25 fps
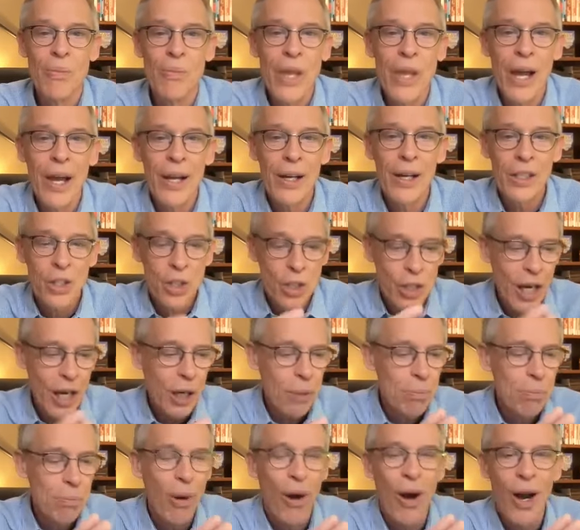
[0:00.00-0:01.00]
uh,
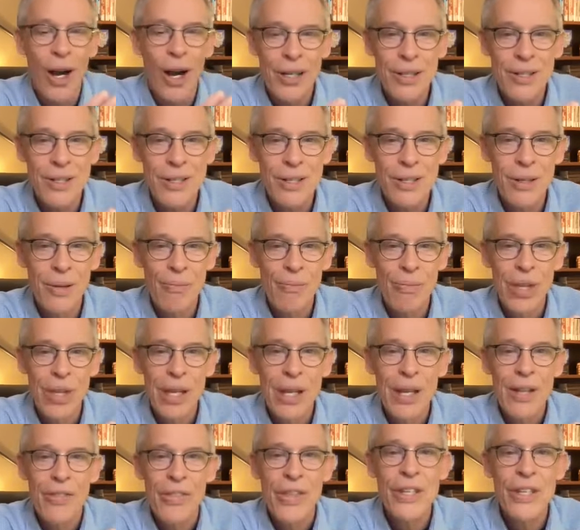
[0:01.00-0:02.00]
checkbox.
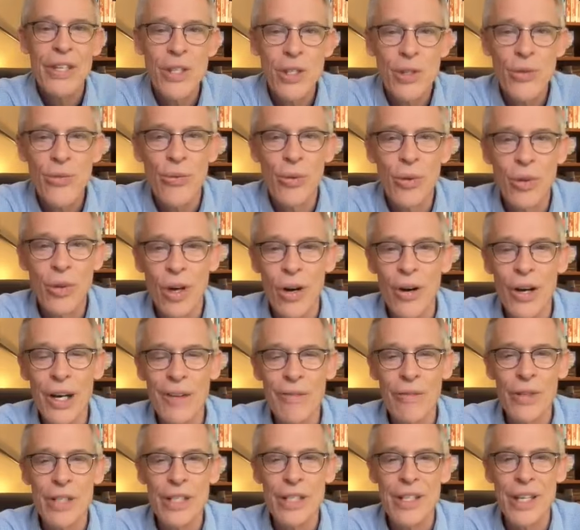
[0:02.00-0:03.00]
This is for our
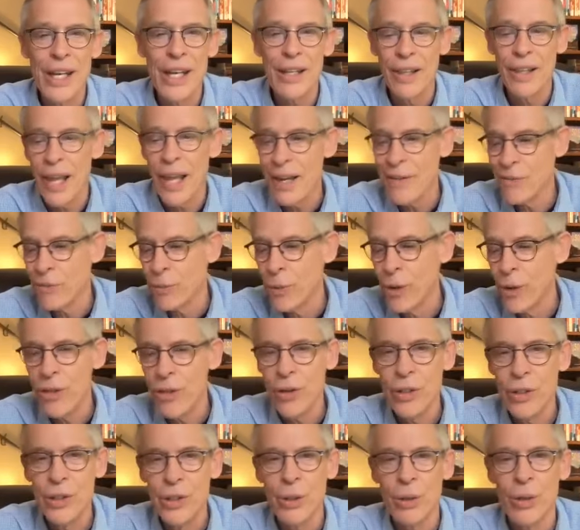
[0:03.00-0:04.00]
everyday life,
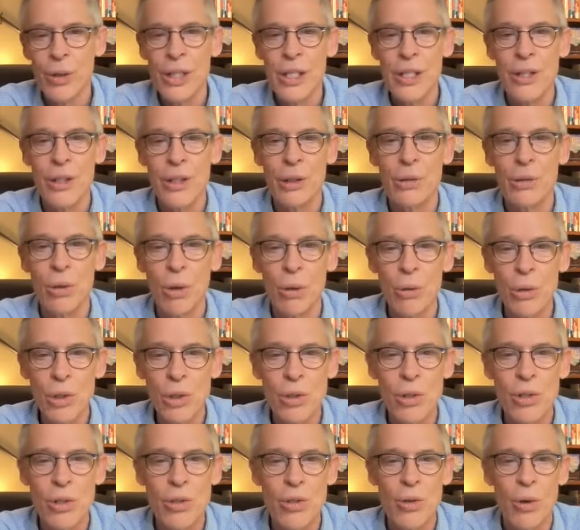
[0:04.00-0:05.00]
whether you're in the
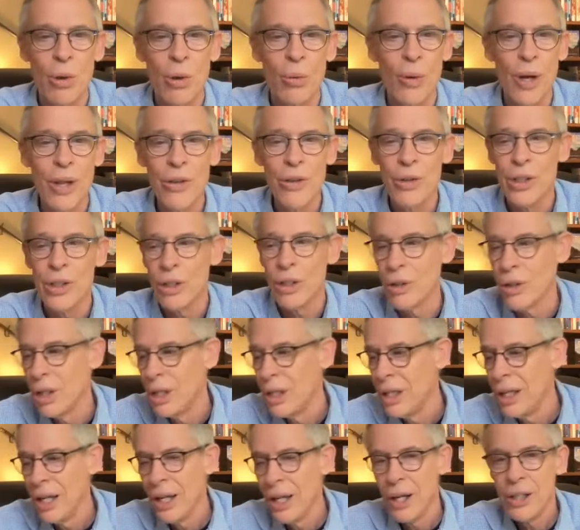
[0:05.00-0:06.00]
grocery store, whether you're
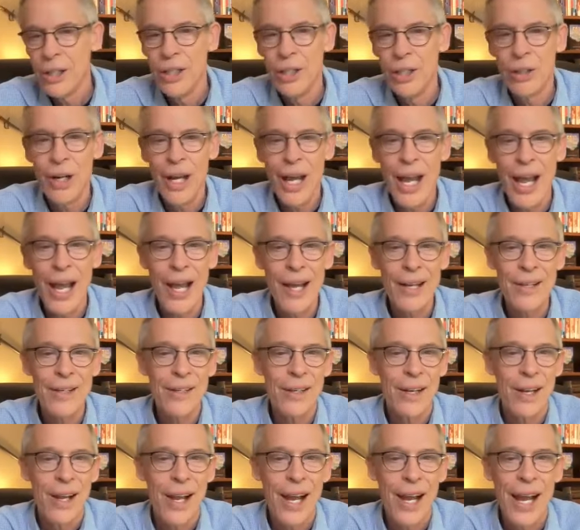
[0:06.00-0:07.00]
you're at
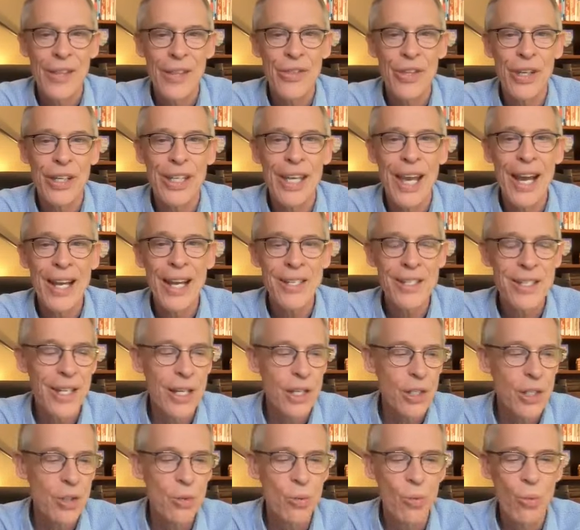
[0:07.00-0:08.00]
at the gas
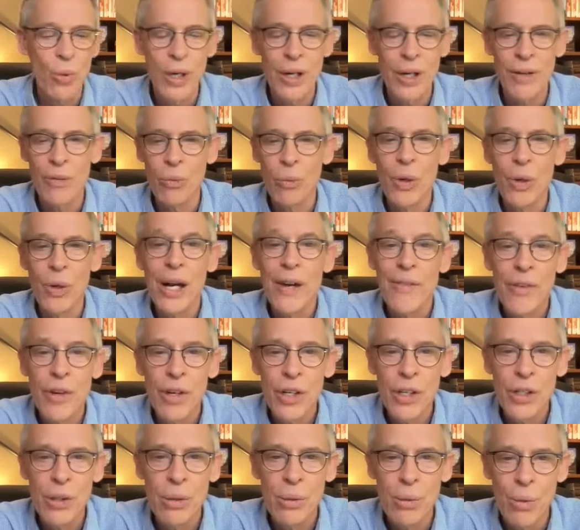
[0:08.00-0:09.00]
station, where wherever
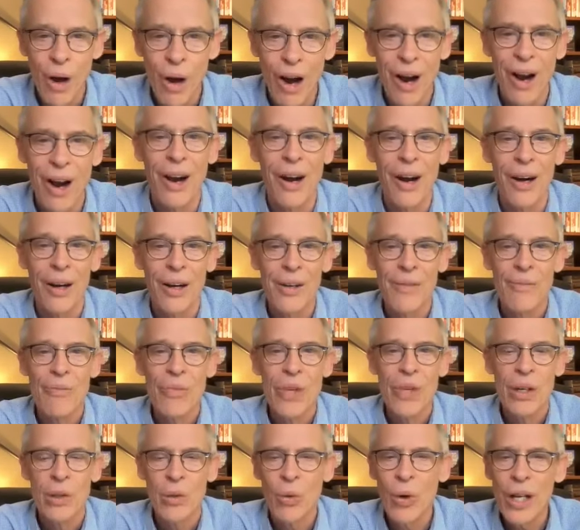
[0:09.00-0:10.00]
you are.
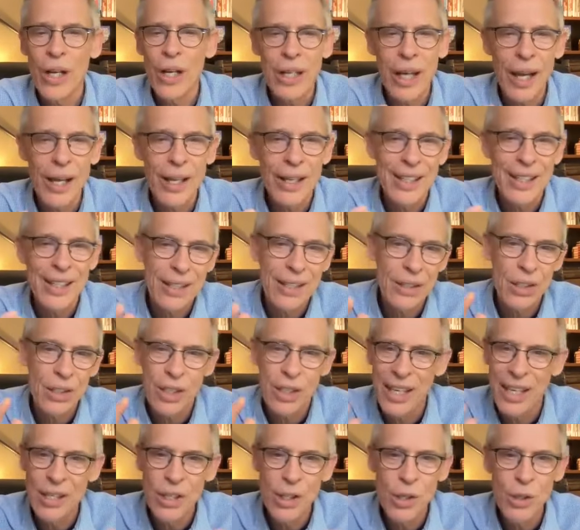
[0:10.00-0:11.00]
Craig, can,
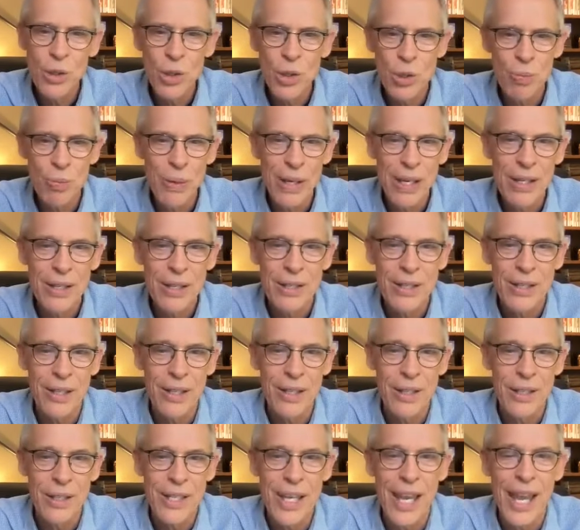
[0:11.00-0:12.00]
can you speak
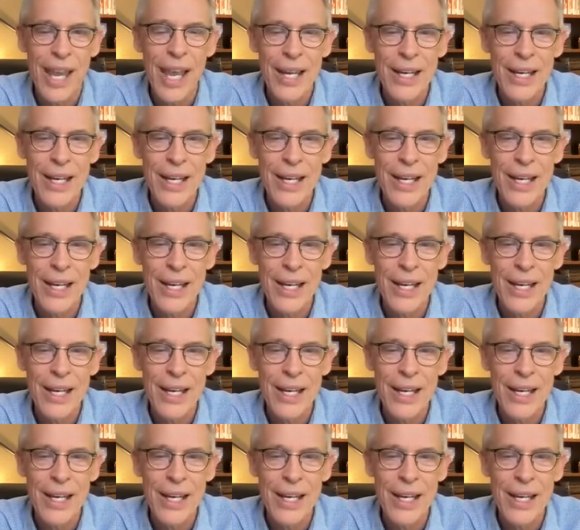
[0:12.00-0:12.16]
to to